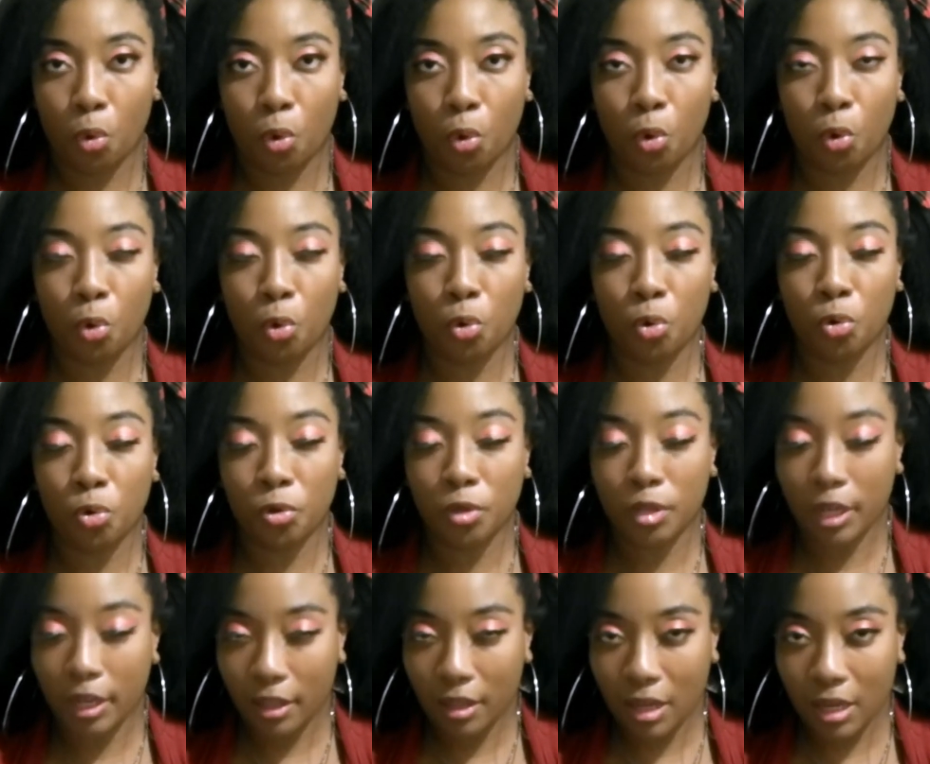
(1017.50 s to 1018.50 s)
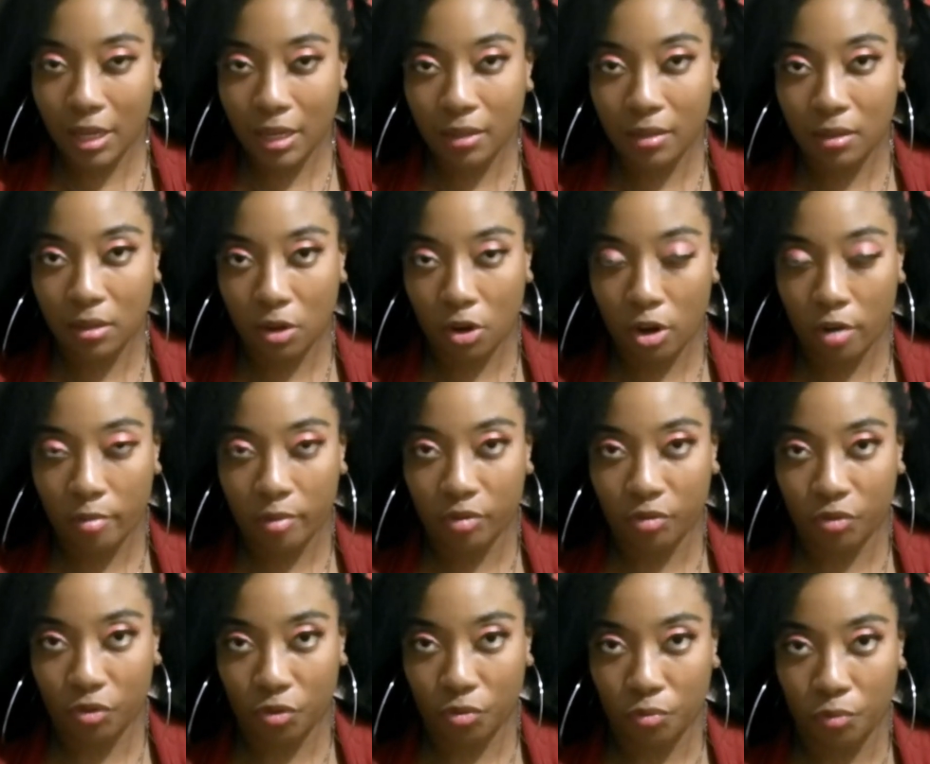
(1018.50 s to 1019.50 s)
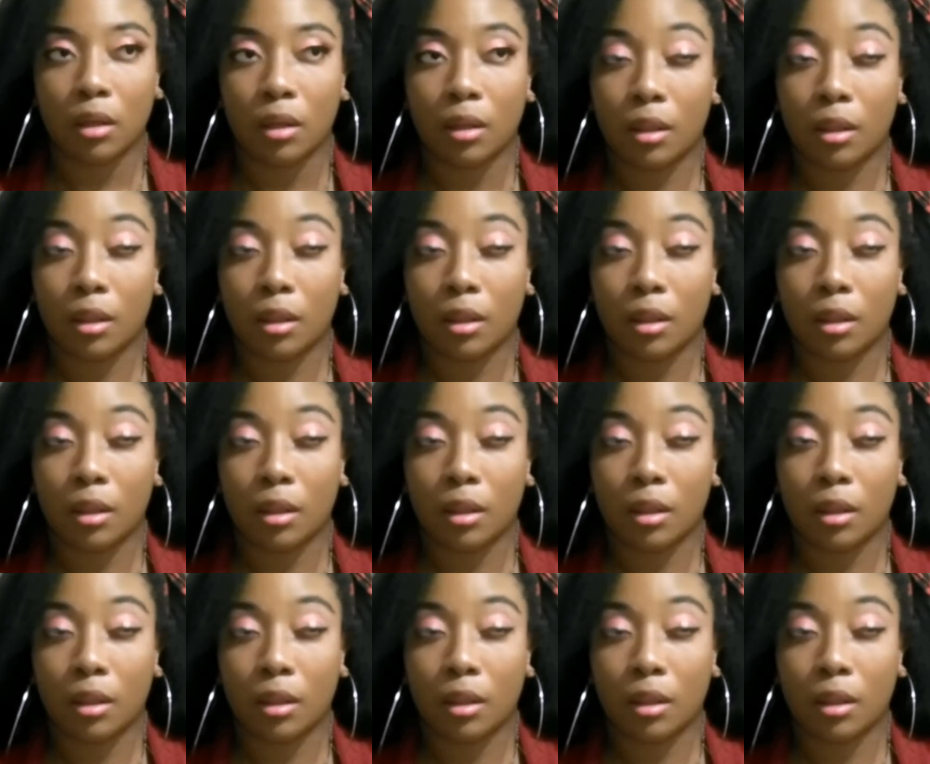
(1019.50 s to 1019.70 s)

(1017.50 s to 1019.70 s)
all the other kids in the common room.